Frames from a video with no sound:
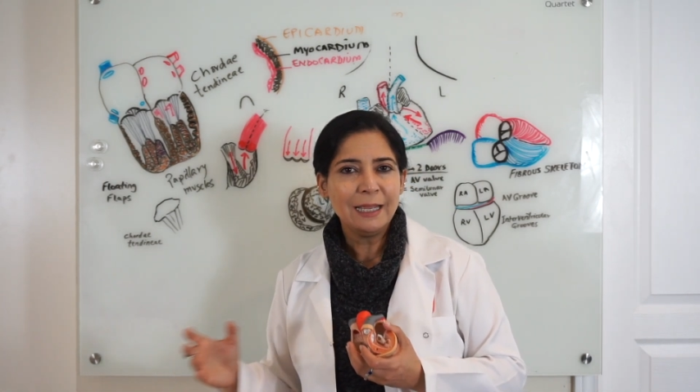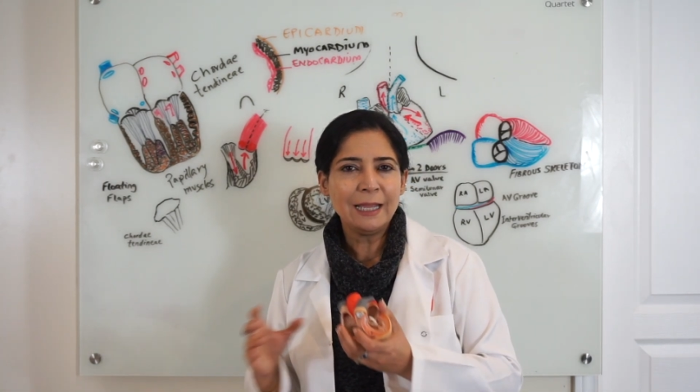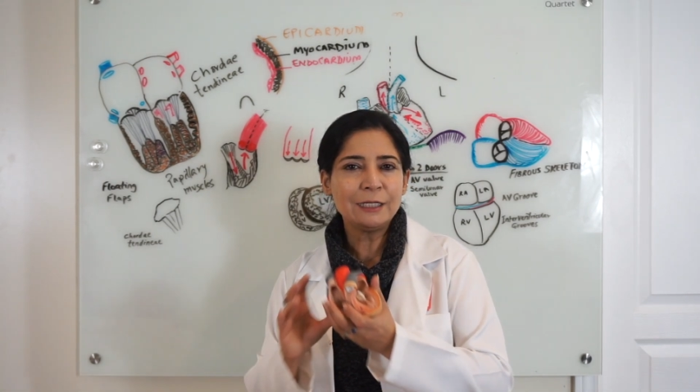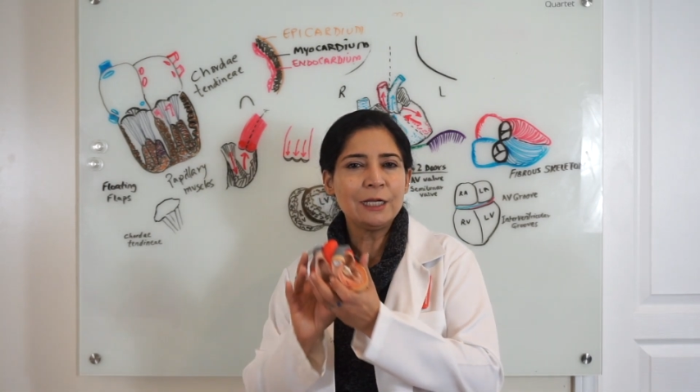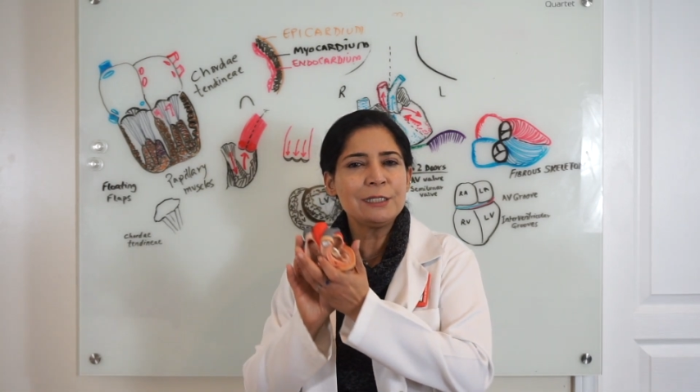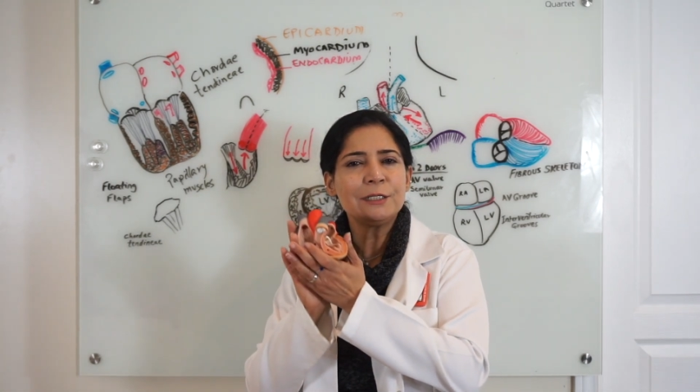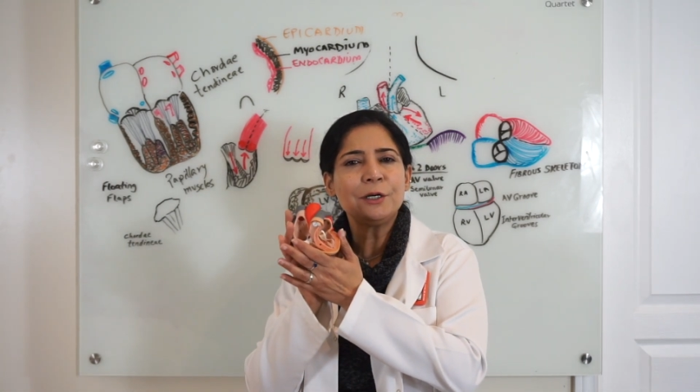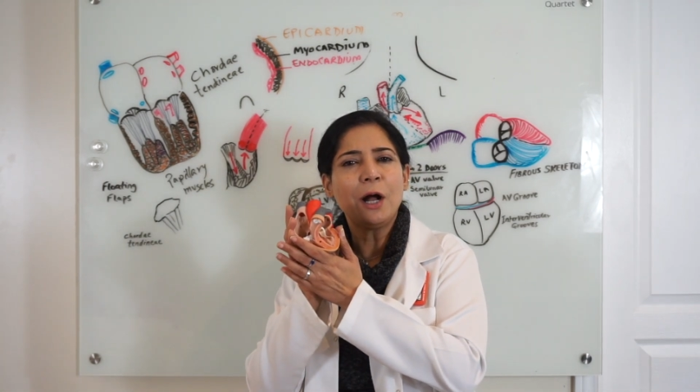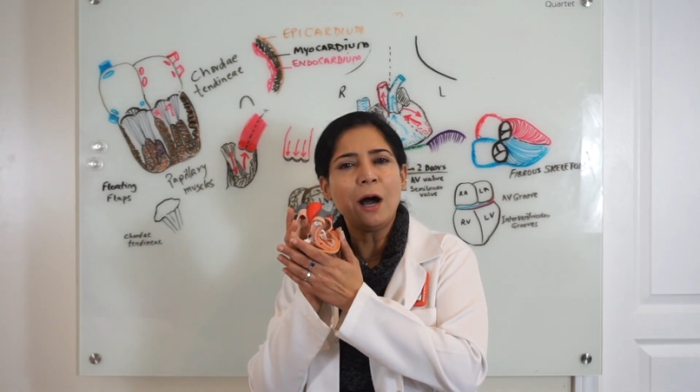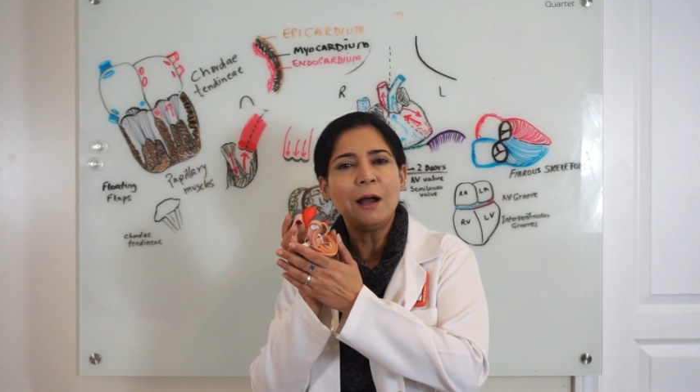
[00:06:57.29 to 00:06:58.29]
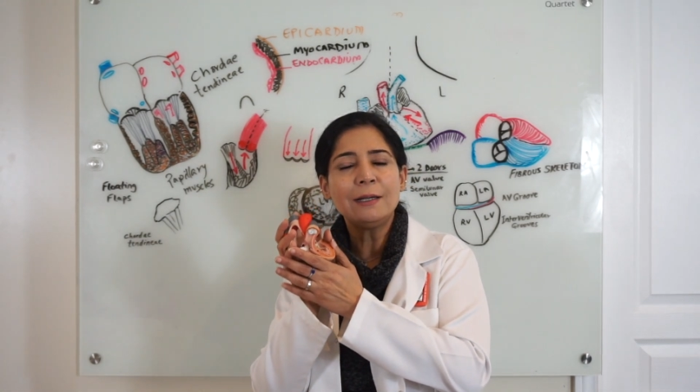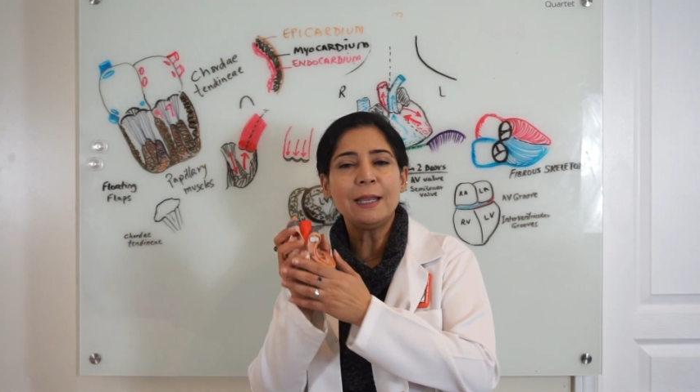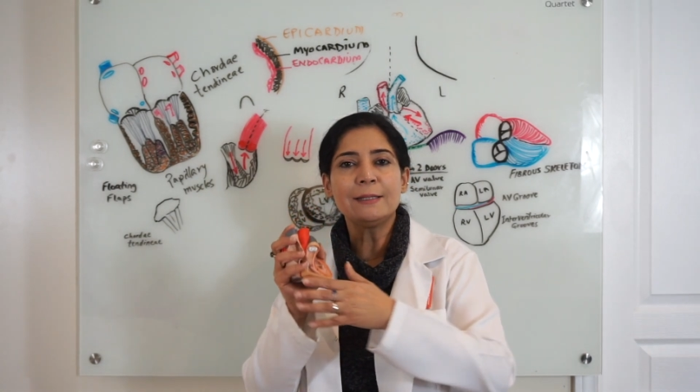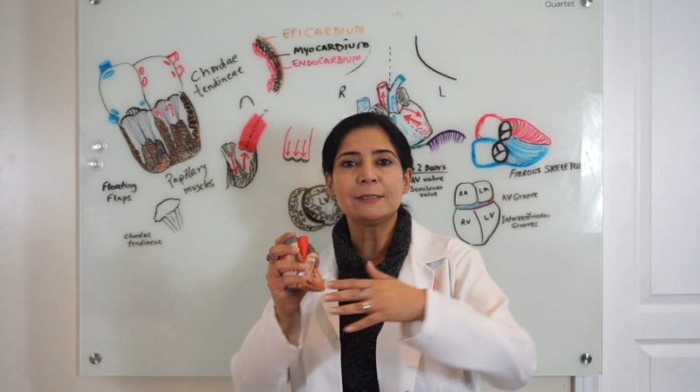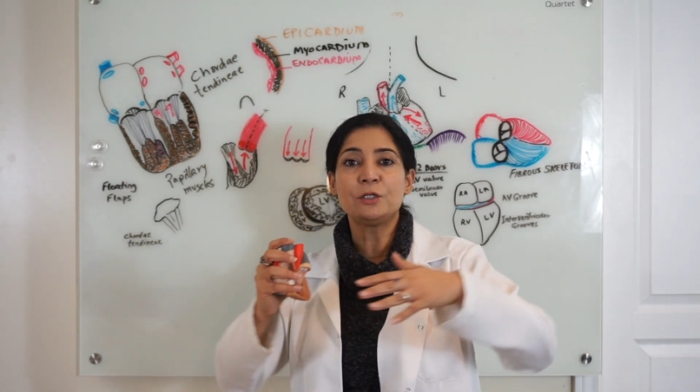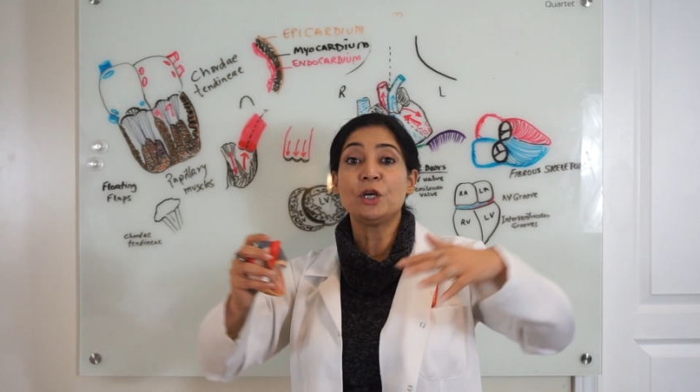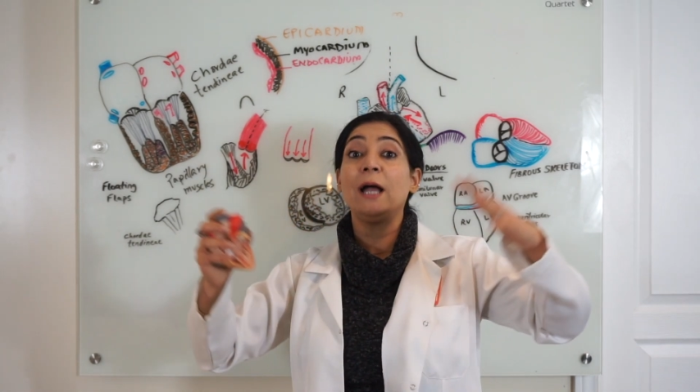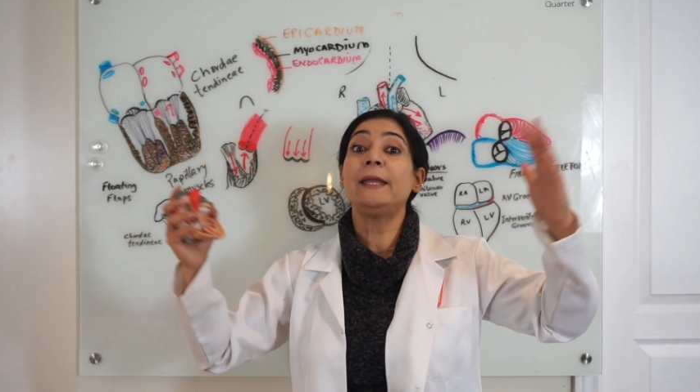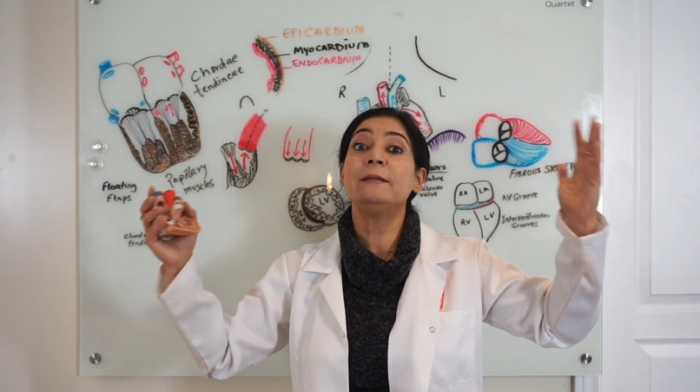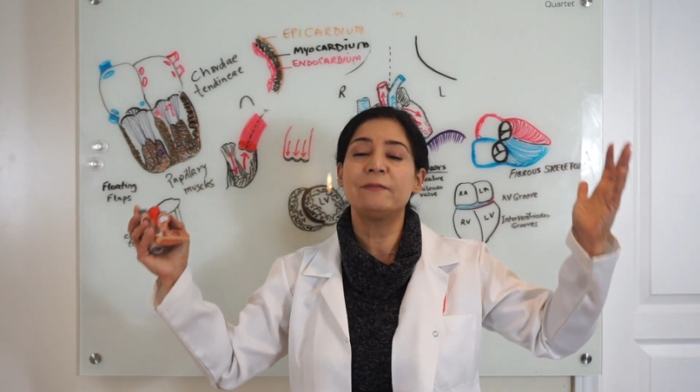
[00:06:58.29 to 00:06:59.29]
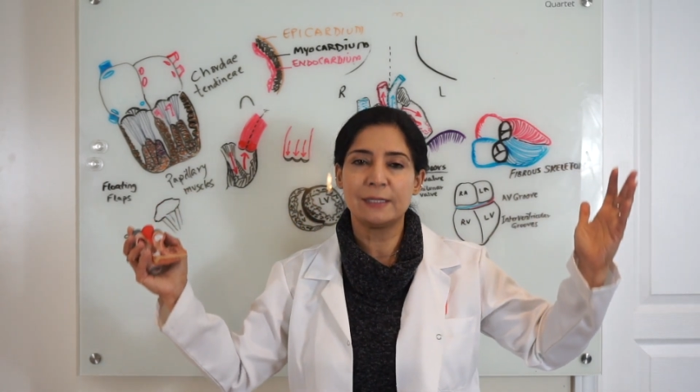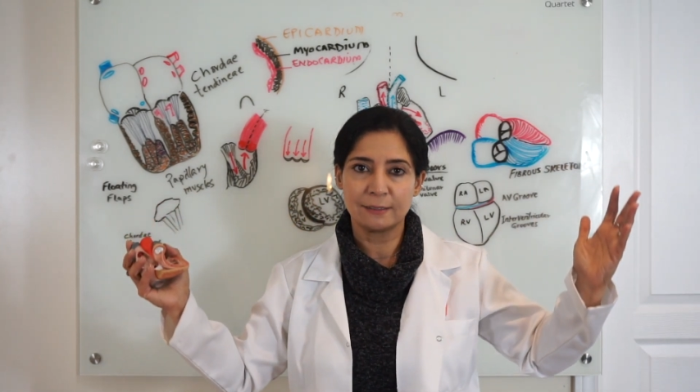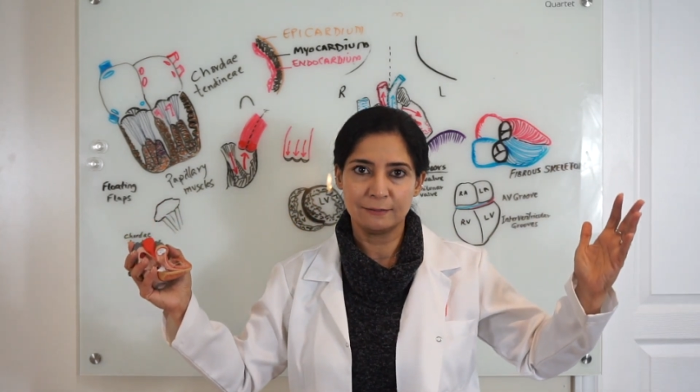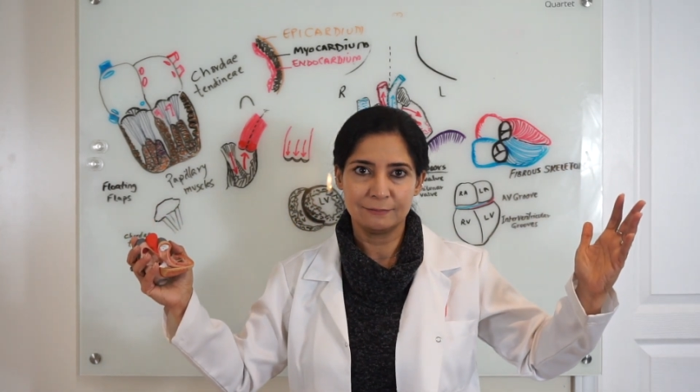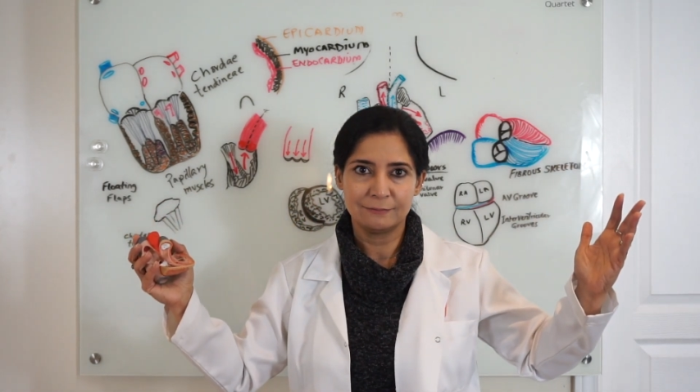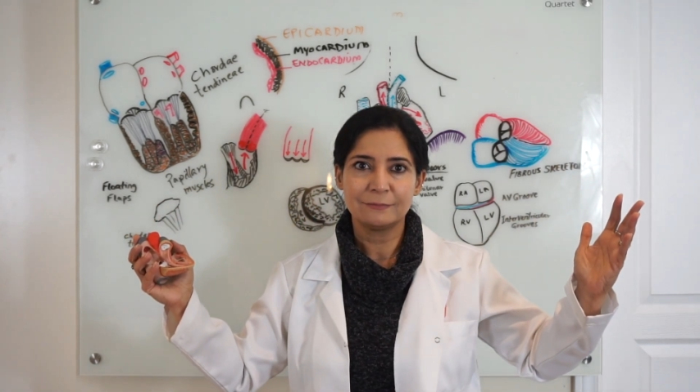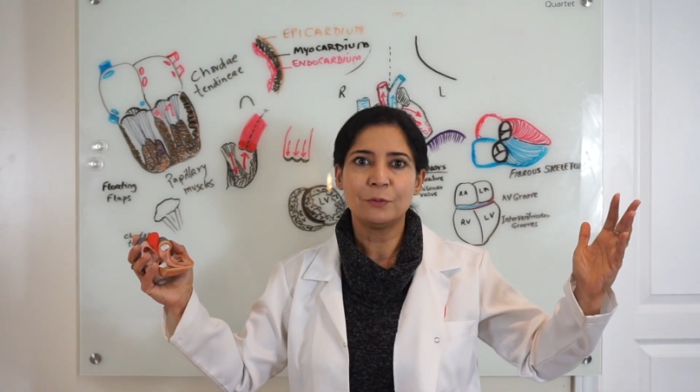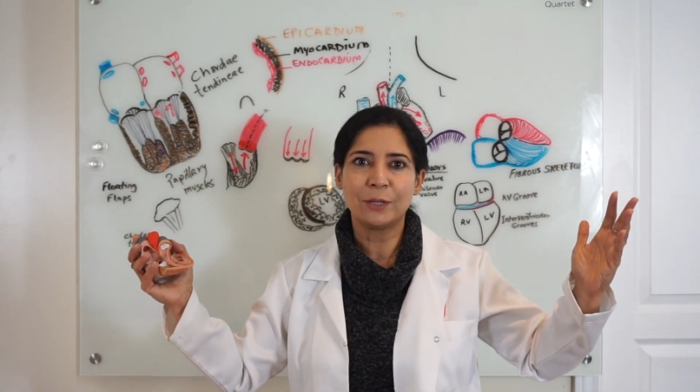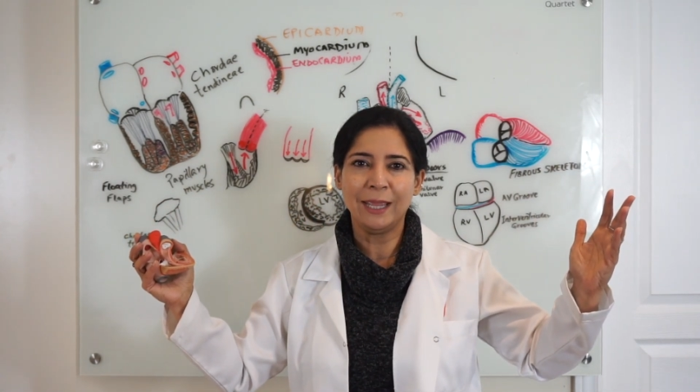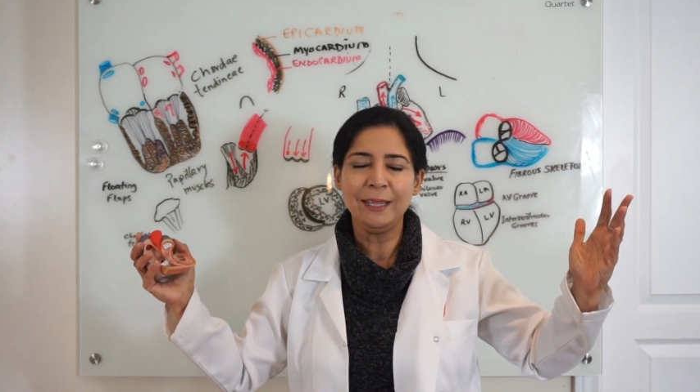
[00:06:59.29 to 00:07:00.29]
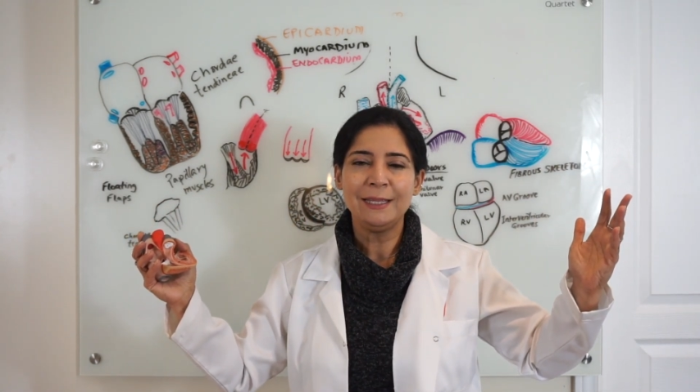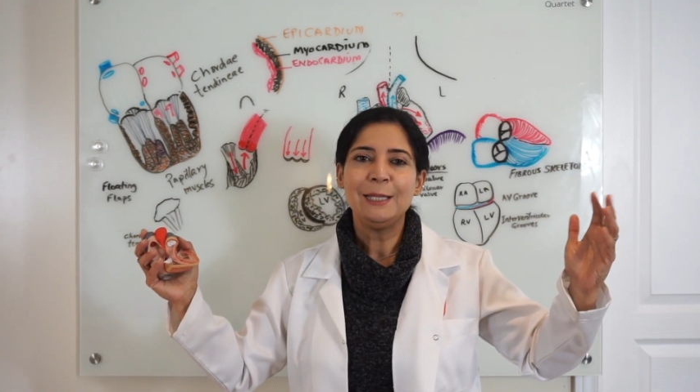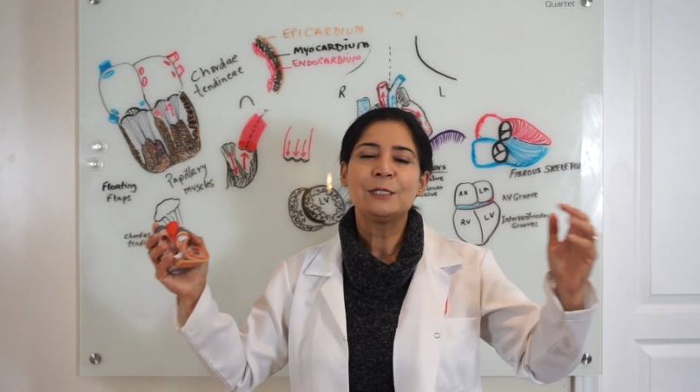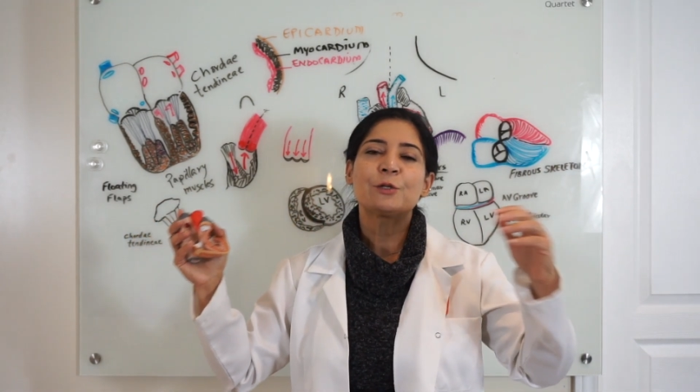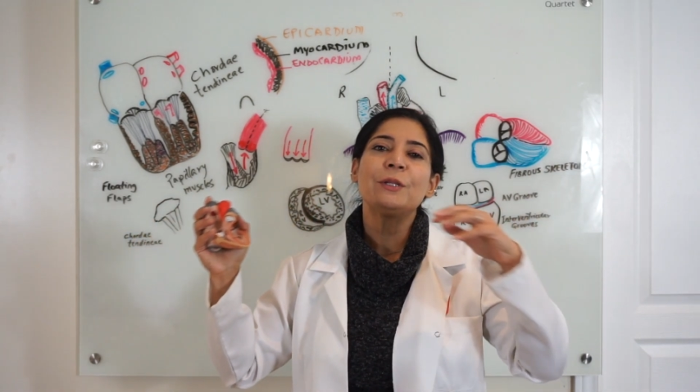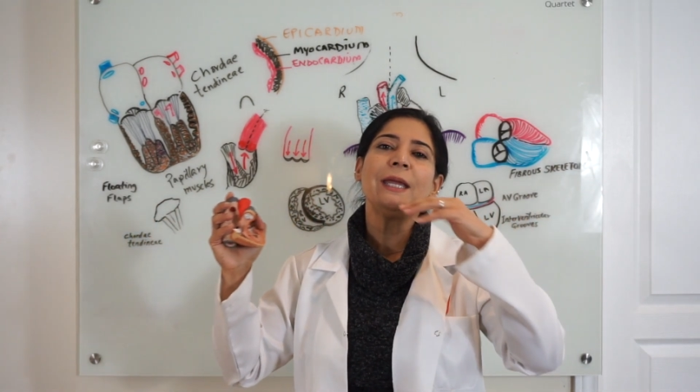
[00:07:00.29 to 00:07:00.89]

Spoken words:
and consider heart as a giant vessel. Okay, so